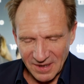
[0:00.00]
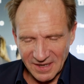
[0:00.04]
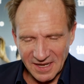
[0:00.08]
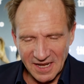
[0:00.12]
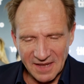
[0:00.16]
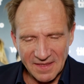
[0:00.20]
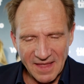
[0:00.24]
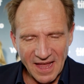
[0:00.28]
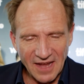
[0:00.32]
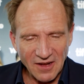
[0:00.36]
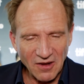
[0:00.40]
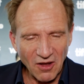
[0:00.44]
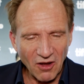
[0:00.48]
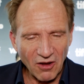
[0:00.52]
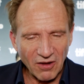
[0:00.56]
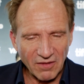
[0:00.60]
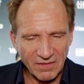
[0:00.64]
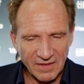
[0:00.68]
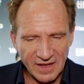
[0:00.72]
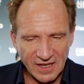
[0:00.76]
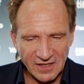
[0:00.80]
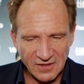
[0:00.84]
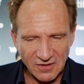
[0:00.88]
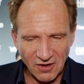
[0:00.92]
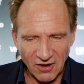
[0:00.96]
but they're
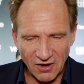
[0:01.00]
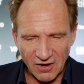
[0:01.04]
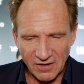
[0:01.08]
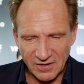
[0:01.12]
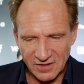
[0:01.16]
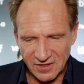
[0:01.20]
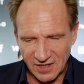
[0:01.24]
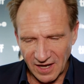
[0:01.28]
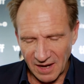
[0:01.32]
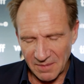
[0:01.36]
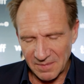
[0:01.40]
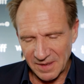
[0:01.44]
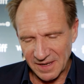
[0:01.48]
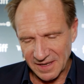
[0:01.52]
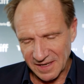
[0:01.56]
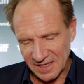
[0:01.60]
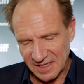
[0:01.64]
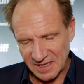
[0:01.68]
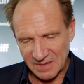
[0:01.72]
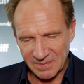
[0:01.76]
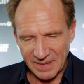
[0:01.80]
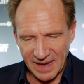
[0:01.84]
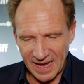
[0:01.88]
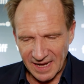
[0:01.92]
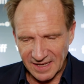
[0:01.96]
not. He's not. I mean,
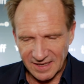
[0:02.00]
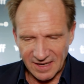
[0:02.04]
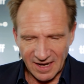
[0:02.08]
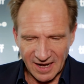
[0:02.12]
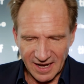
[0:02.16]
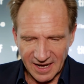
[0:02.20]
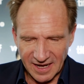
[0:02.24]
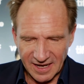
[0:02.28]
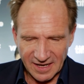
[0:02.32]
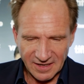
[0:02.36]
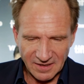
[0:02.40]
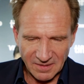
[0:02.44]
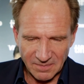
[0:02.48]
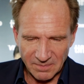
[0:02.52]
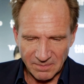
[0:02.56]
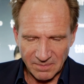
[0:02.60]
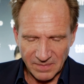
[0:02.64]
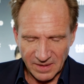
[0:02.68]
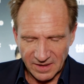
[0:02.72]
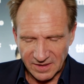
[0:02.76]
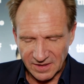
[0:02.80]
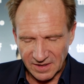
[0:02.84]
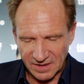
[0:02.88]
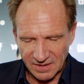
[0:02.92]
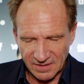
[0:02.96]
he's a bad guy at
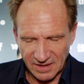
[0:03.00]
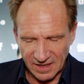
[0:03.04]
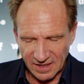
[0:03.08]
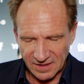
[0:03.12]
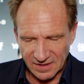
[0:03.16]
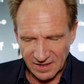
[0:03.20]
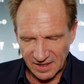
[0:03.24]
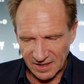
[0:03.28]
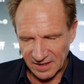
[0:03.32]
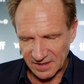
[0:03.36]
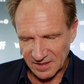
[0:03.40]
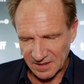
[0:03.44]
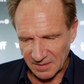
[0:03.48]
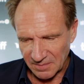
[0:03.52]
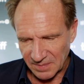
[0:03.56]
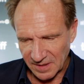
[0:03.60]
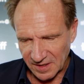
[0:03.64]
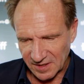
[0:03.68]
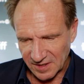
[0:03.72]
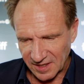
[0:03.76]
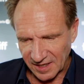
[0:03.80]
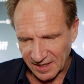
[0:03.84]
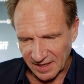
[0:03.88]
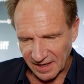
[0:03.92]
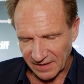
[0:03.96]
a, at a, at a
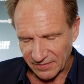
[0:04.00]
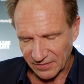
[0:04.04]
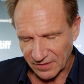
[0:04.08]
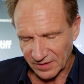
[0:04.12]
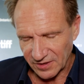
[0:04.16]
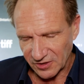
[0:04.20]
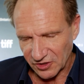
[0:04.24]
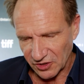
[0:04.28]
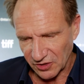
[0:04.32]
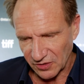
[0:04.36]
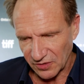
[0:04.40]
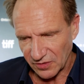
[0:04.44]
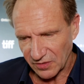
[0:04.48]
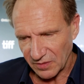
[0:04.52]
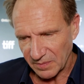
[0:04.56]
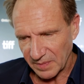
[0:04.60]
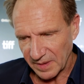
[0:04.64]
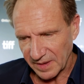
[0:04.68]
simplistic level, sure.